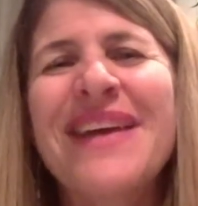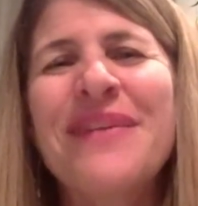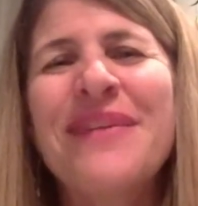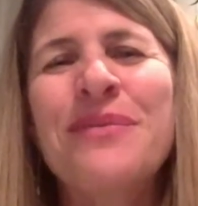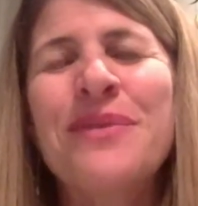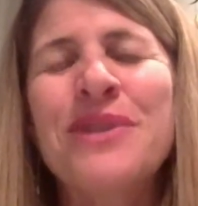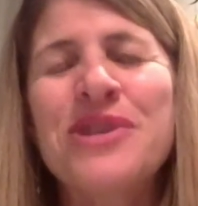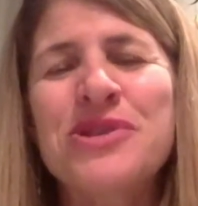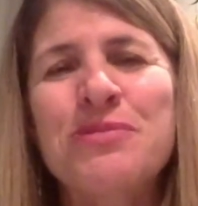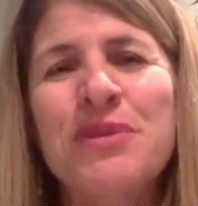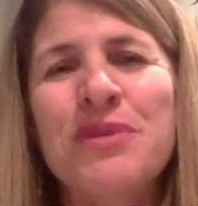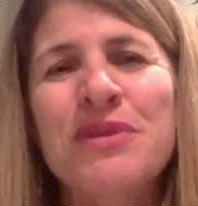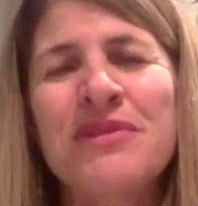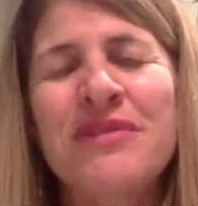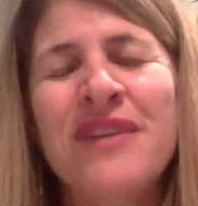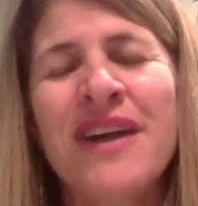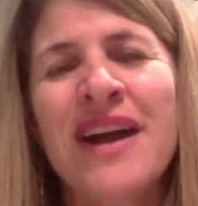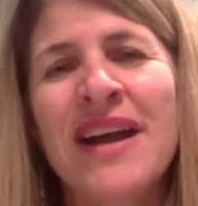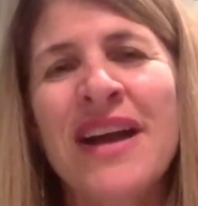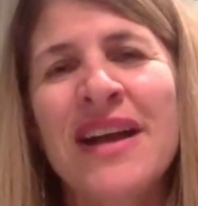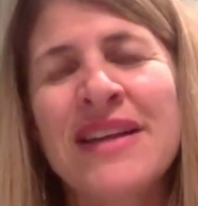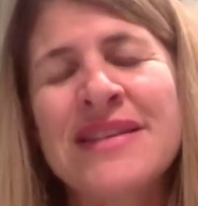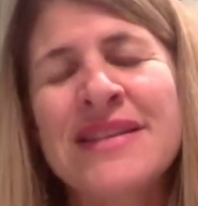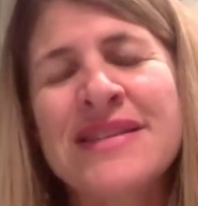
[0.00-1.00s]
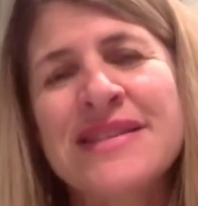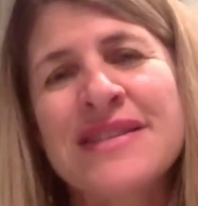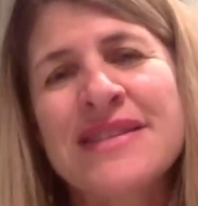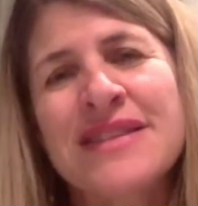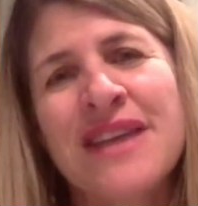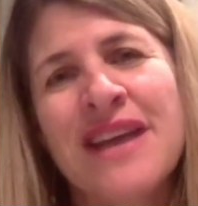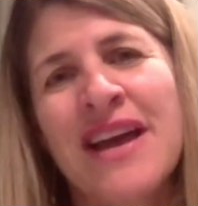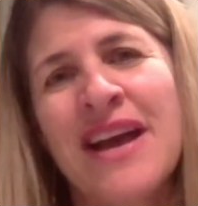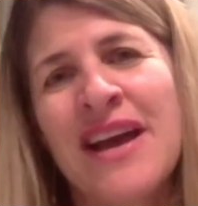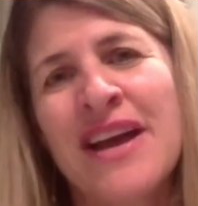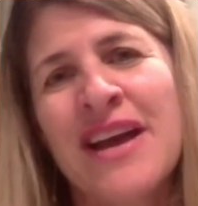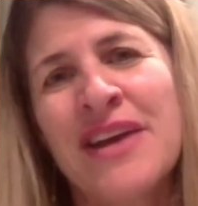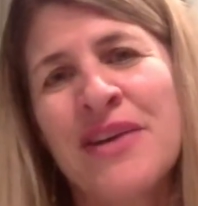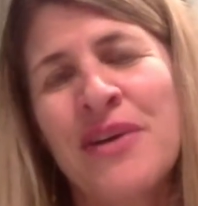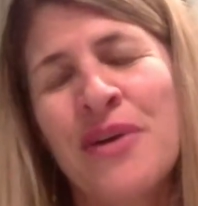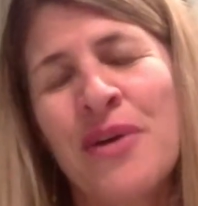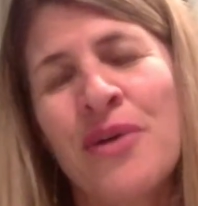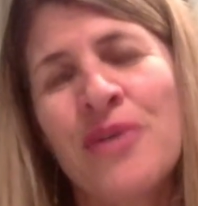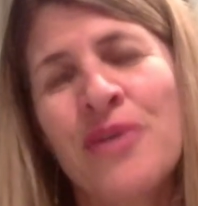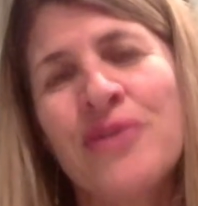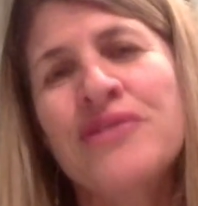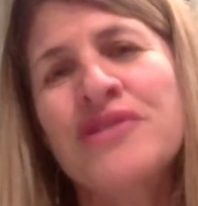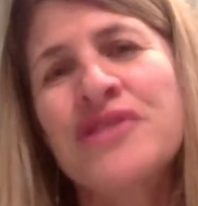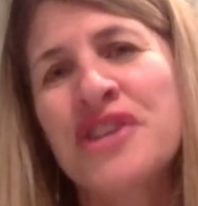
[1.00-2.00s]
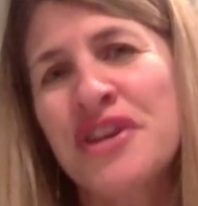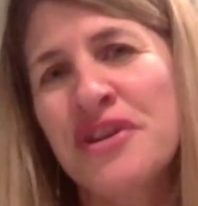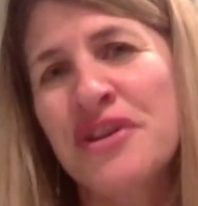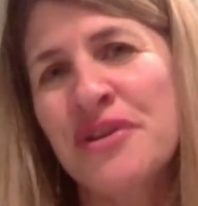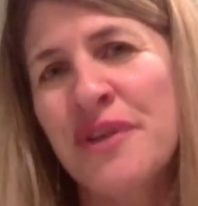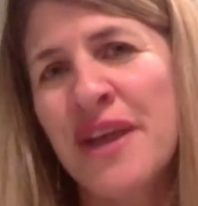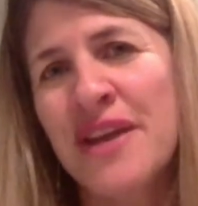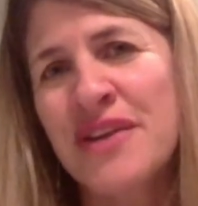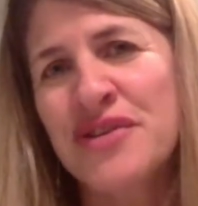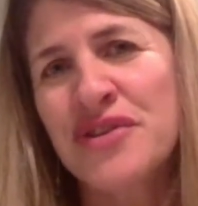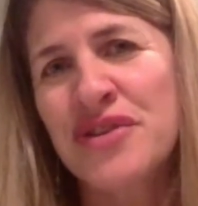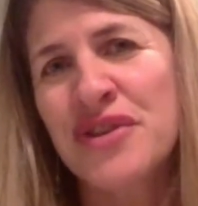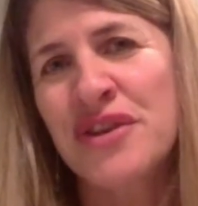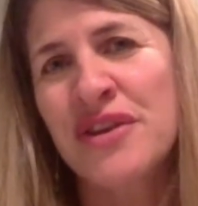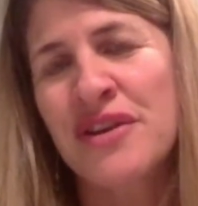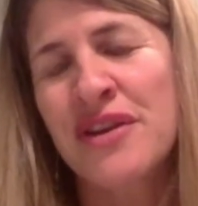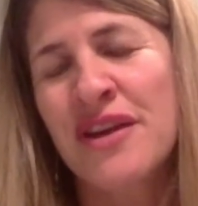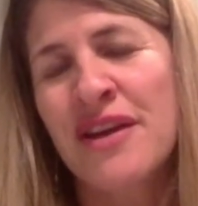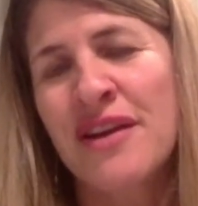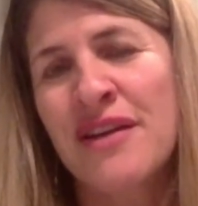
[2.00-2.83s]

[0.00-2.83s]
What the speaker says: which provides an older generation